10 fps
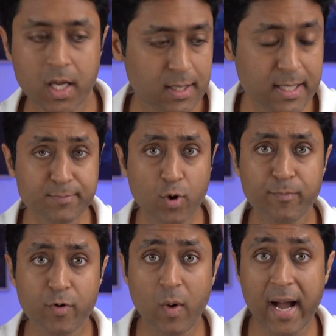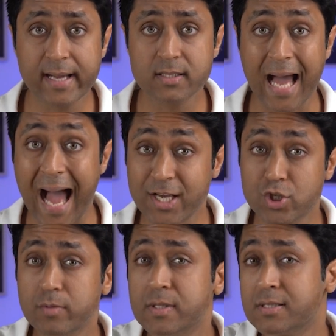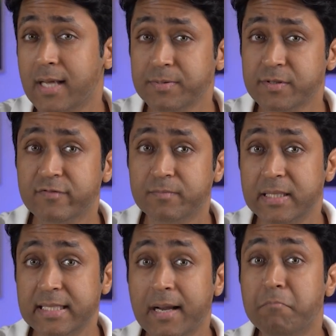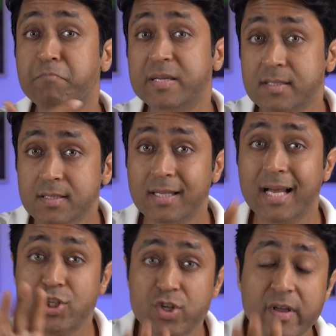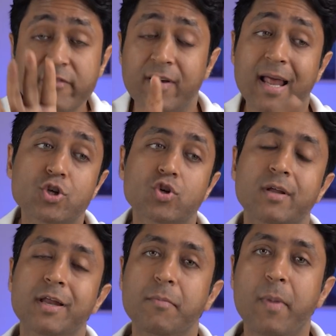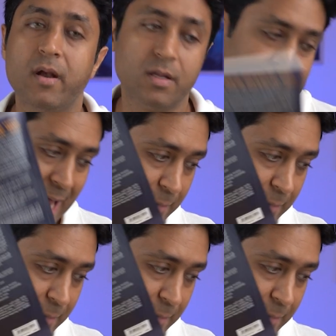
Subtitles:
This book provides actionable steps for building a business and achieving financial independence.